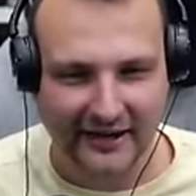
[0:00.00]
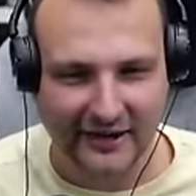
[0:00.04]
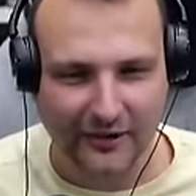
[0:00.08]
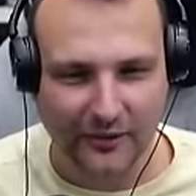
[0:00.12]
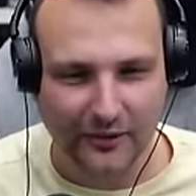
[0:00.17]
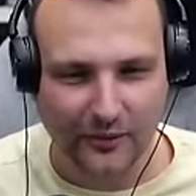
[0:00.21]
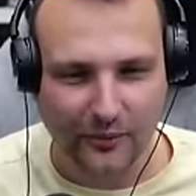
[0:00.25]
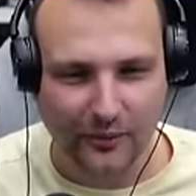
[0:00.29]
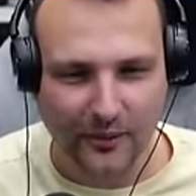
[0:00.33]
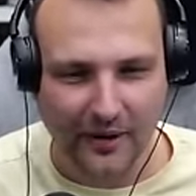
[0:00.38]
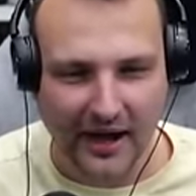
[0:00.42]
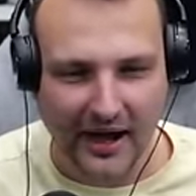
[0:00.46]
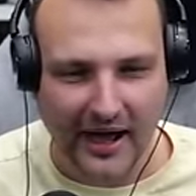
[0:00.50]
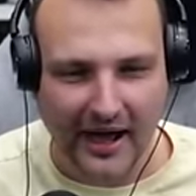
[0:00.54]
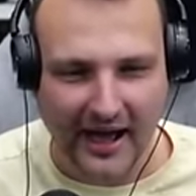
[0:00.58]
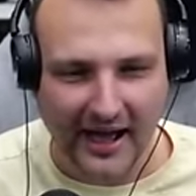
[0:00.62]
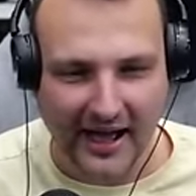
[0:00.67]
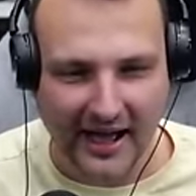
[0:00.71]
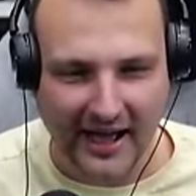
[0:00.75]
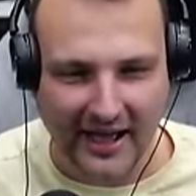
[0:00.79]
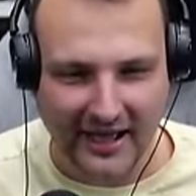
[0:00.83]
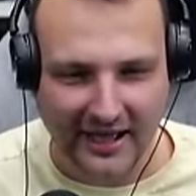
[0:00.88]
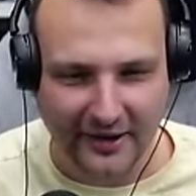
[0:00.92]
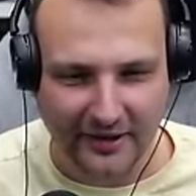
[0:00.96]

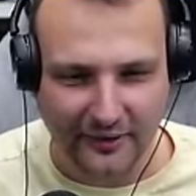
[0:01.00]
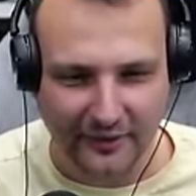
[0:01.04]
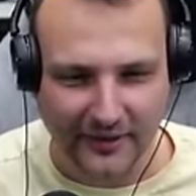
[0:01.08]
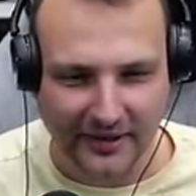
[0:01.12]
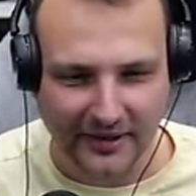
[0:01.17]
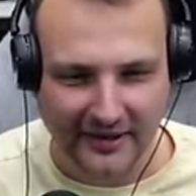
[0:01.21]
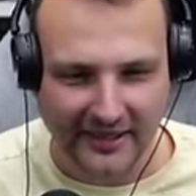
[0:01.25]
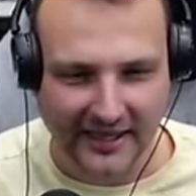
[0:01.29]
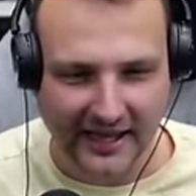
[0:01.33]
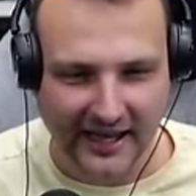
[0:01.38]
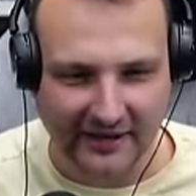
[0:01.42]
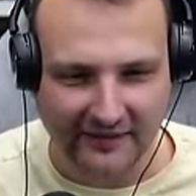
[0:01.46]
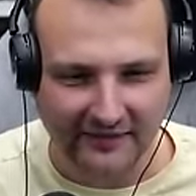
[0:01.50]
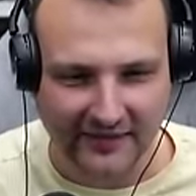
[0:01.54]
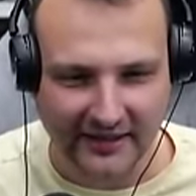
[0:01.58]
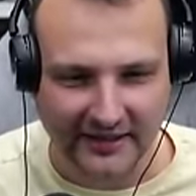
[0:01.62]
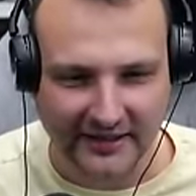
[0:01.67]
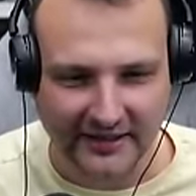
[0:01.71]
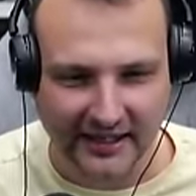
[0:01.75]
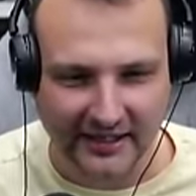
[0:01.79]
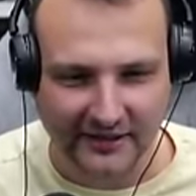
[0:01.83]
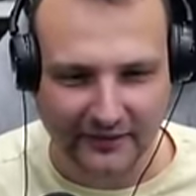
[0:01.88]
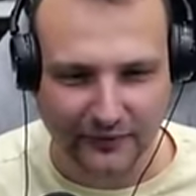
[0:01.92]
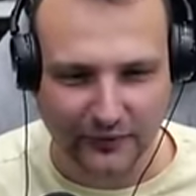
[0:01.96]
Why? What have I
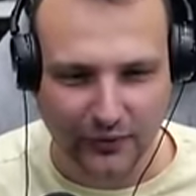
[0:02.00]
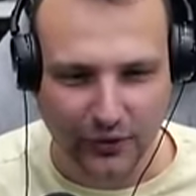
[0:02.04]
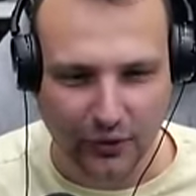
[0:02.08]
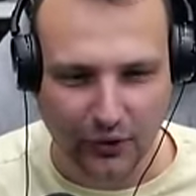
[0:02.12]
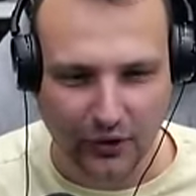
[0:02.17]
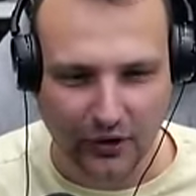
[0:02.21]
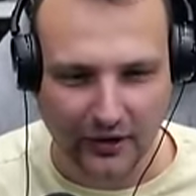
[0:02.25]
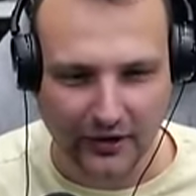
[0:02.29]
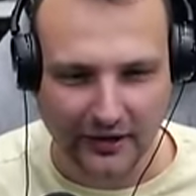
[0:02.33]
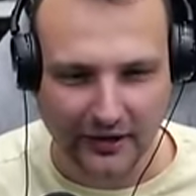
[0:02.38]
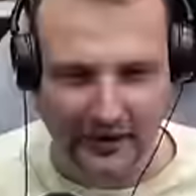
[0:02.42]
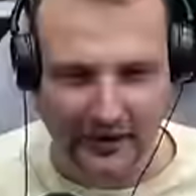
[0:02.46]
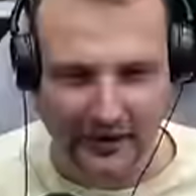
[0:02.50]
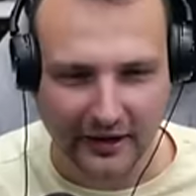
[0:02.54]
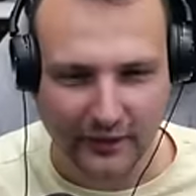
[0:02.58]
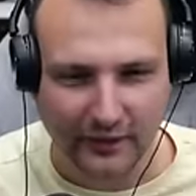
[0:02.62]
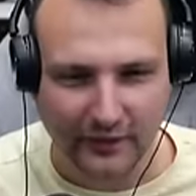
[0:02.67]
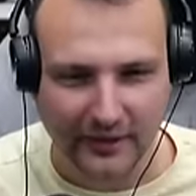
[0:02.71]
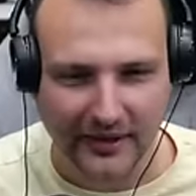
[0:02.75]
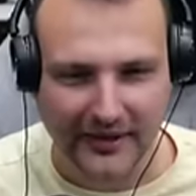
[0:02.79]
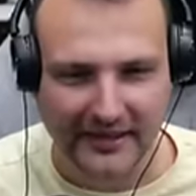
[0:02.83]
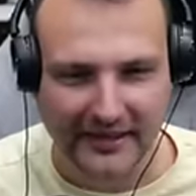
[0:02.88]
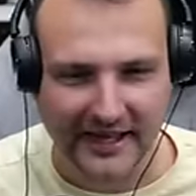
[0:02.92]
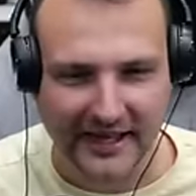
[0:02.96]
done wrong?
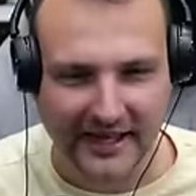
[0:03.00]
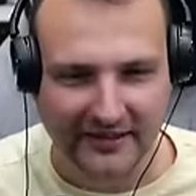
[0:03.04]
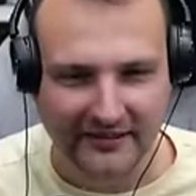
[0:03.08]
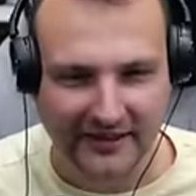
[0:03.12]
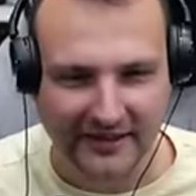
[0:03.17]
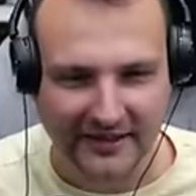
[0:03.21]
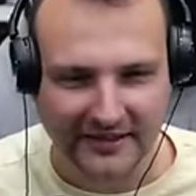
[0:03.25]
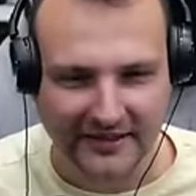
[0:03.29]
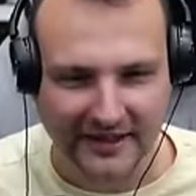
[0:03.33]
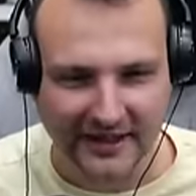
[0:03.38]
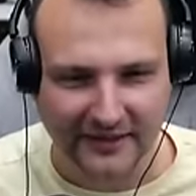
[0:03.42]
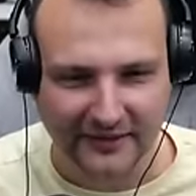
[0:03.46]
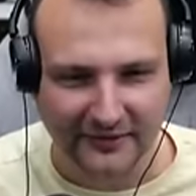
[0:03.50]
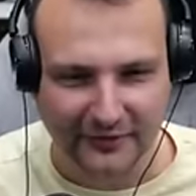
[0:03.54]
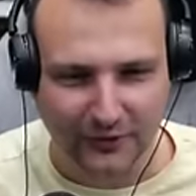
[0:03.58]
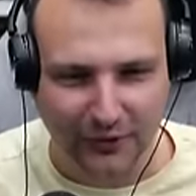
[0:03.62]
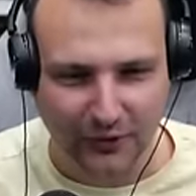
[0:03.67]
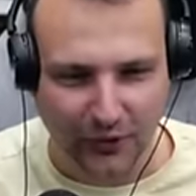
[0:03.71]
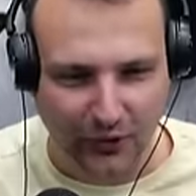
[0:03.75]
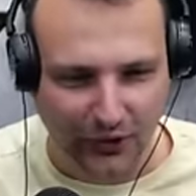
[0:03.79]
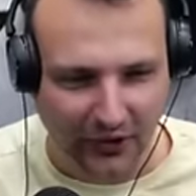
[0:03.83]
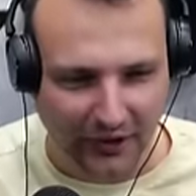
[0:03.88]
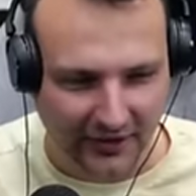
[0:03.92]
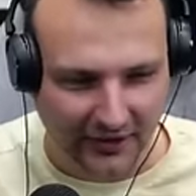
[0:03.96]
What have I done
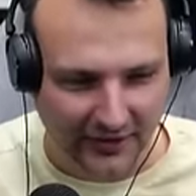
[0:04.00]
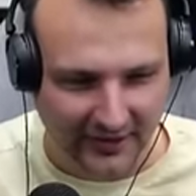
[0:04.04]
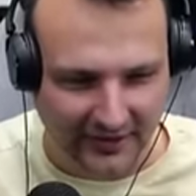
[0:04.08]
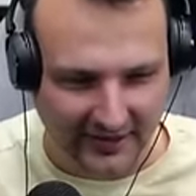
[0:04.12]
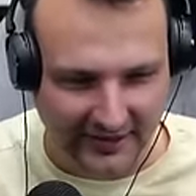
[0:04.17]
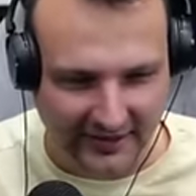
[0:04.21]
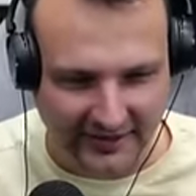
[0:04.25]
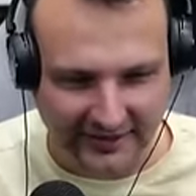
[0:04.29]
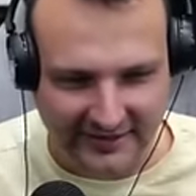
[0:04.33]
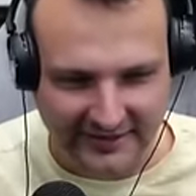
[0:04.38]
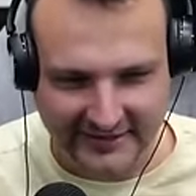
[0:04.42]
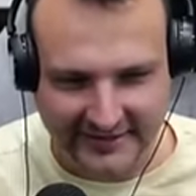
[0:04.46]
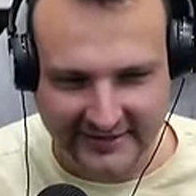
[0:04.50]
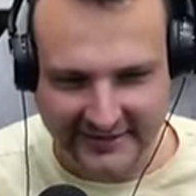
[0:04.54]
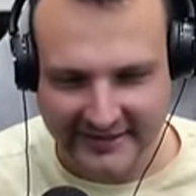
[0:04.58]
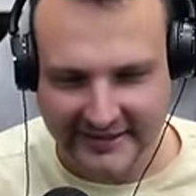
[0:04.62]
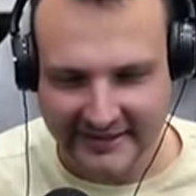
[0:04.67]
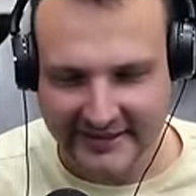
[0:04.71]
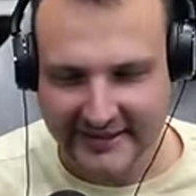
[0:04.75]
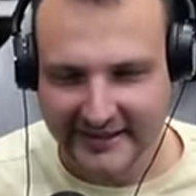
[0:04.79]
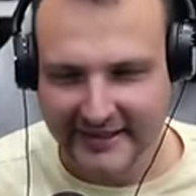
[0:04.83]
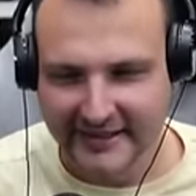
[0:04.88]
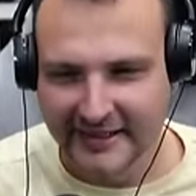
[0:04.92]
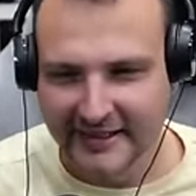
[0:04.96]
wrong?
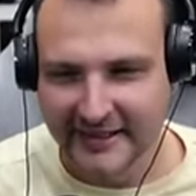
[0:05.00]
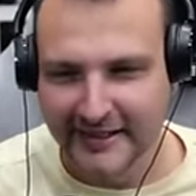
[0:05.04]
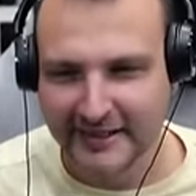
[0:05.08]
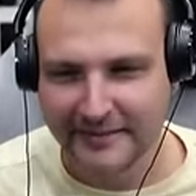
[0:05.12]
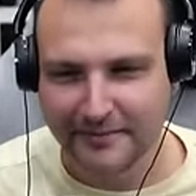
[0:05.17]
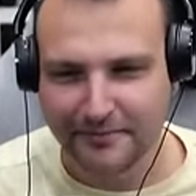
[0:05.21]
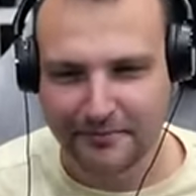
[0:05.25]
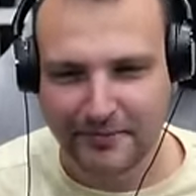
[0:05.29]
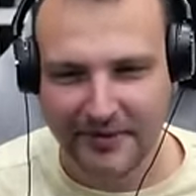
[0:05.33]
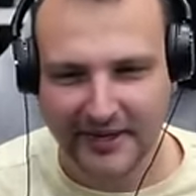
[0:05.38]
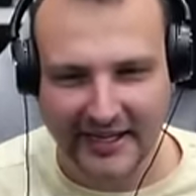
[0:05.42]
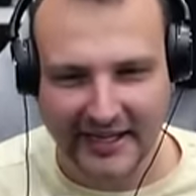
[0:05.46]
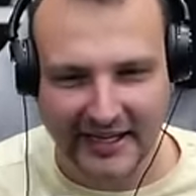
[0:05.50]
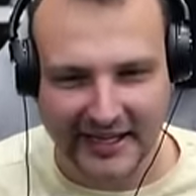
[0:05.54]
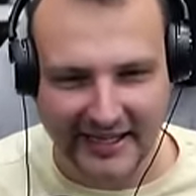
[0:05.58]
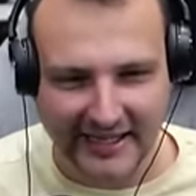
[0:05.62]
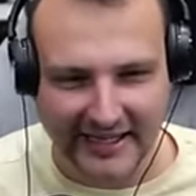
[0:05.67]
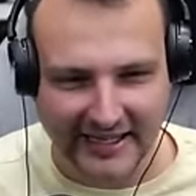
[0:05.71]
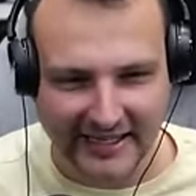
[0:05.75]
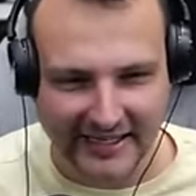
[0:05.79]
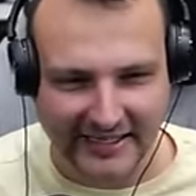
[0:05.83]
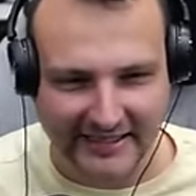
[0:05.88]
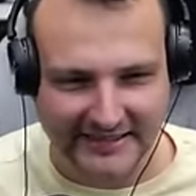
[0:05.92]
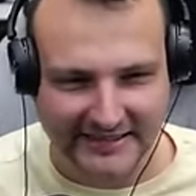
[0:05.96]

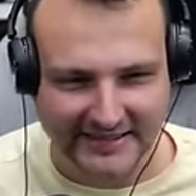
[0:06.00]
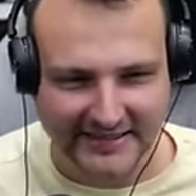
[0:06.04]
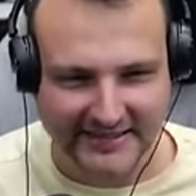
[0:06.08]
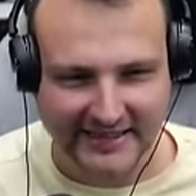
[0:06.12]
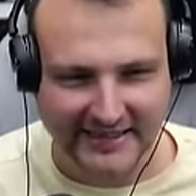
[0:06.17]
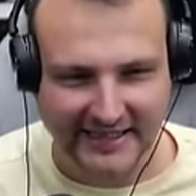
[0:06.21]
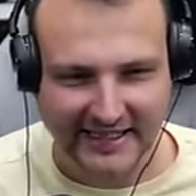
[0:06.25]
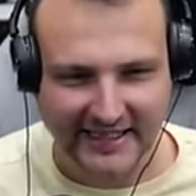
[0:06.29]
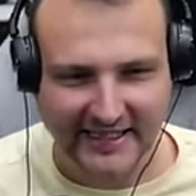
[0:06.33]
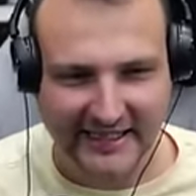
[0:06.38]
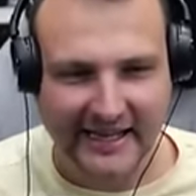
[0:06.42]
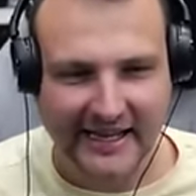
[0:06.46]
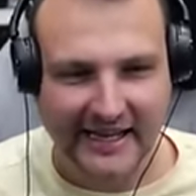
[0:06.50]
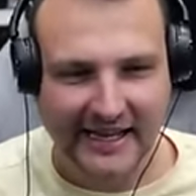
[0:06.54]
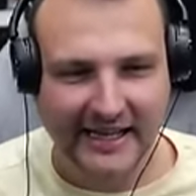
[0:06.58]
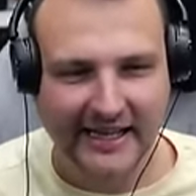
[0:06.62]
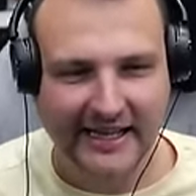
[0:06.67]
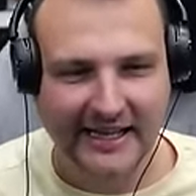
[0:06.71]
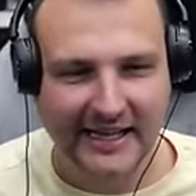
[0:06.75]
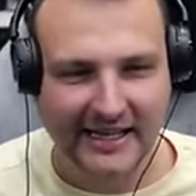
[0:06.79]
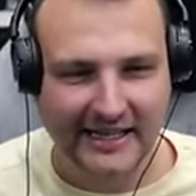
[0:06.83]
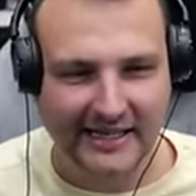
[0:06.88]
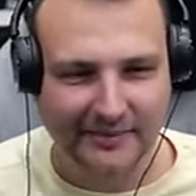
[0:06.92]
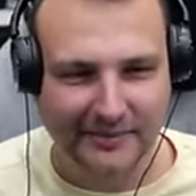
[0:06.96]
Please.
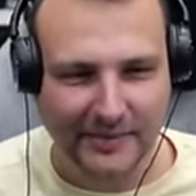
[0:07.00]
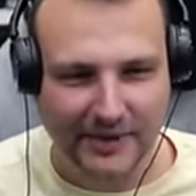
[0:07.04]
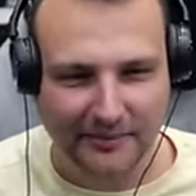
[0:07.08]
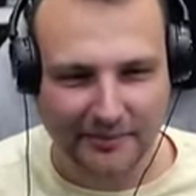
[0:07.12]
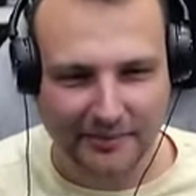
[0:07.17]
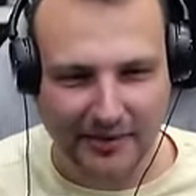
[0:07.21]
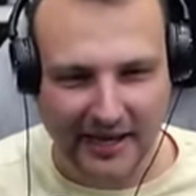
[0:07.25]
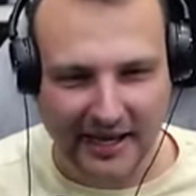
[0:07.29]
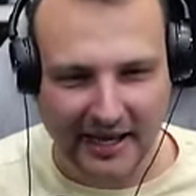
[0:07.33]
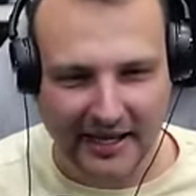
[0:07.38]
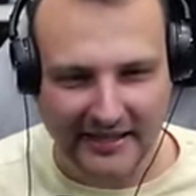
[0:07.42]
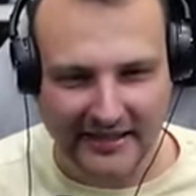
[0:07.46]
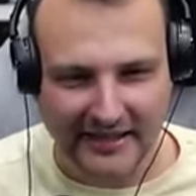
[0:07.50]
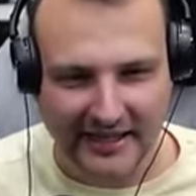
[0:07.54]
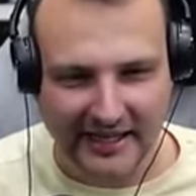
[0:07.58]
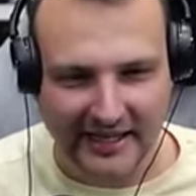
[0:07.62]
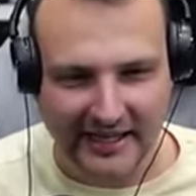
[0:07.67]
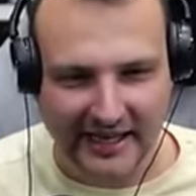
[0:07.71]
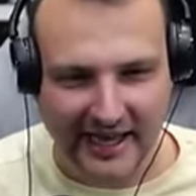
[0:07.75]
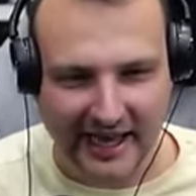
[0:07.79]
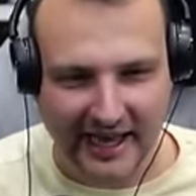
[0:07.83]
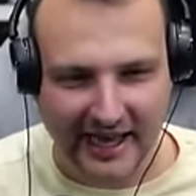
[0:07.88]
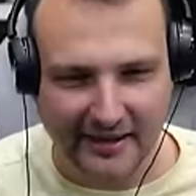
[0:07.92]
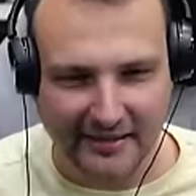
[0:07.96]
Let me play the
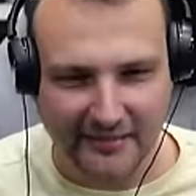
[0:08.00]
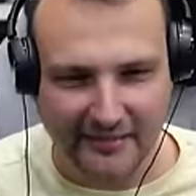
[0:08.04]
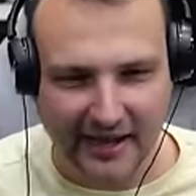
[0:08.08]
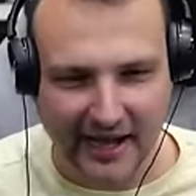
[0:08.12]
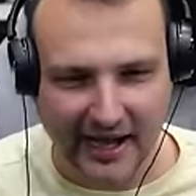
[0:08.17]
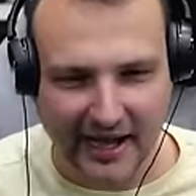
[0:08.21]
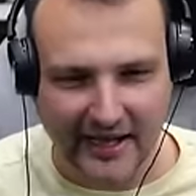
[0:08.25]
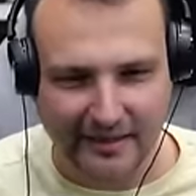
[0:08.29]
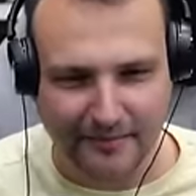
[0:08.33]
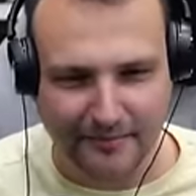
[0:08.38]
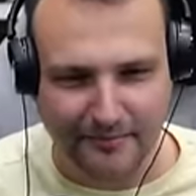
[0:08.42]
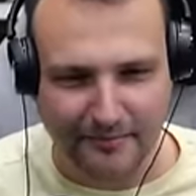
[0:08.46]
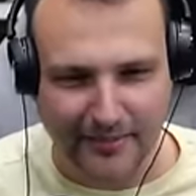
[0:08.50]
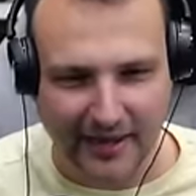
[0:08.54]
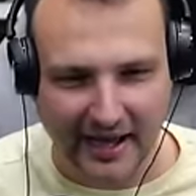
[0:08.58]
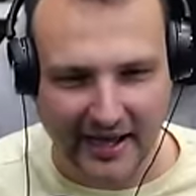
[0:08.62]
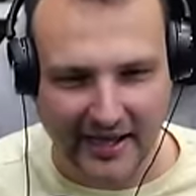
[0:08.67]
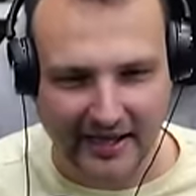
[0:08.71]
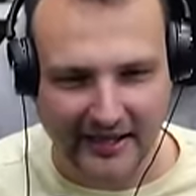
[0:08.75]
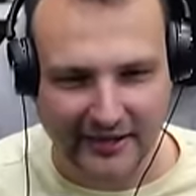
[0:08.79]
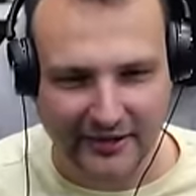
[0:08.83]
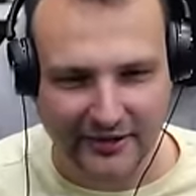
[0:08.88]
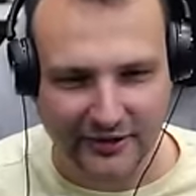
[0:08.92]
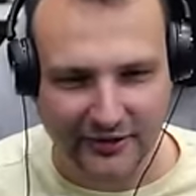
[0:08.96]
game. I
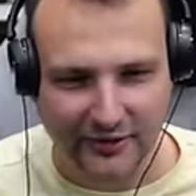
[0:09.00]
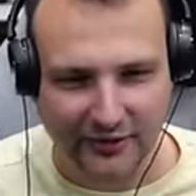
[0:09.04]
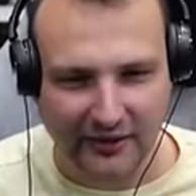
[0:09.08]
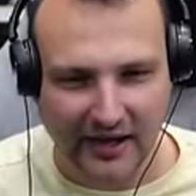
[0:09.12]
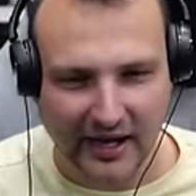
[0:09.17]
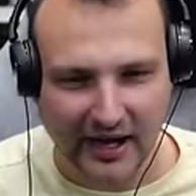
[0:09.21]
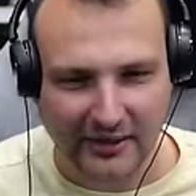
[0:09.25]
beg you.